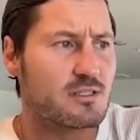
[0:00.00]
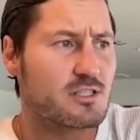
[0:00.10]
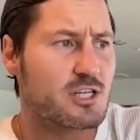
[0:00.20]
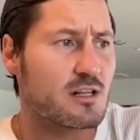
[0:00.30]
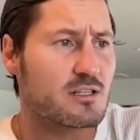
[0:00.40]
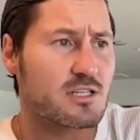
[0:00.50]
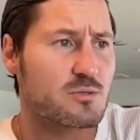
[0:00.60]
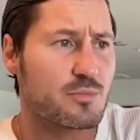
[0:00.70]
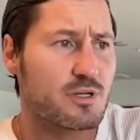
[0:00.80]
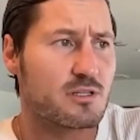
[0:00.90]
challenge has
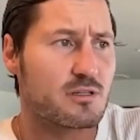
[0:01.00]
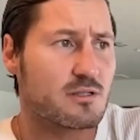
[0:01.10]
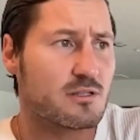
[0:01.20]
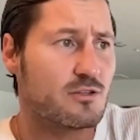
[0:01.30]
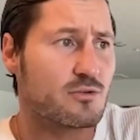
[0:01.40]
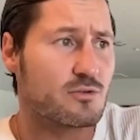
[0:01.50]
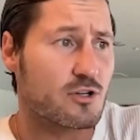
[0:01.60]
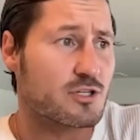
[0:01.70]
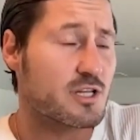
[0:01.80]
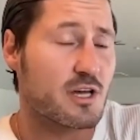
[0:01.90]
been, you know, her
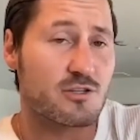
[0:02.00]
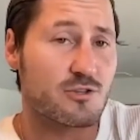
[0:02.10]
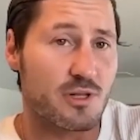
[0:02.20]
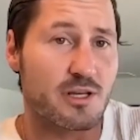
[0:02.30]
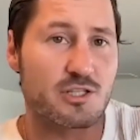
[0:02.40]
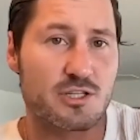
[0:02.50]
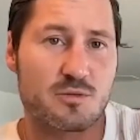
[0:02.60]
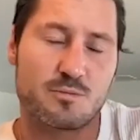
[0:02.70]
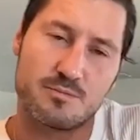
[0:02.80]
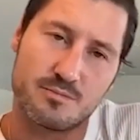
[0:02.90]
schedule. Like, she's
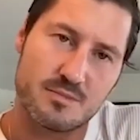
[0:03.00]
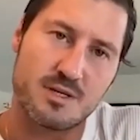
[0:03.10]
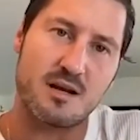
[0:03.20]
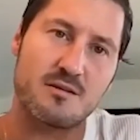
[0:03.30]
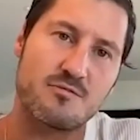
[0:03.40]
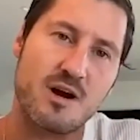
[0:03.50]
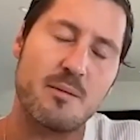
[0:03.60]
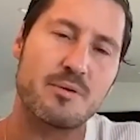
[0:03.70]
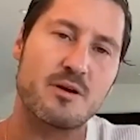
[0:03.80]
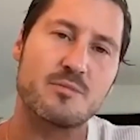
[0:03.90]
kind of
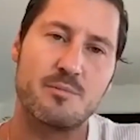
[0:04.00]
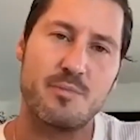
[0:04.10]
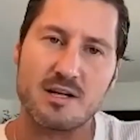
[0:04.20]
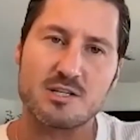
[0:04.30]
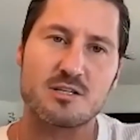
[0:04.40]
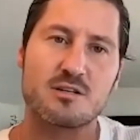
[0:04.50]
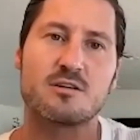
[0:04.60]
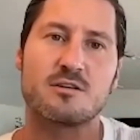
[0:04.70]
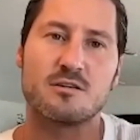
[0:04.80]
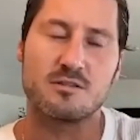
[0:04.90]
wrapping up the bachelor, the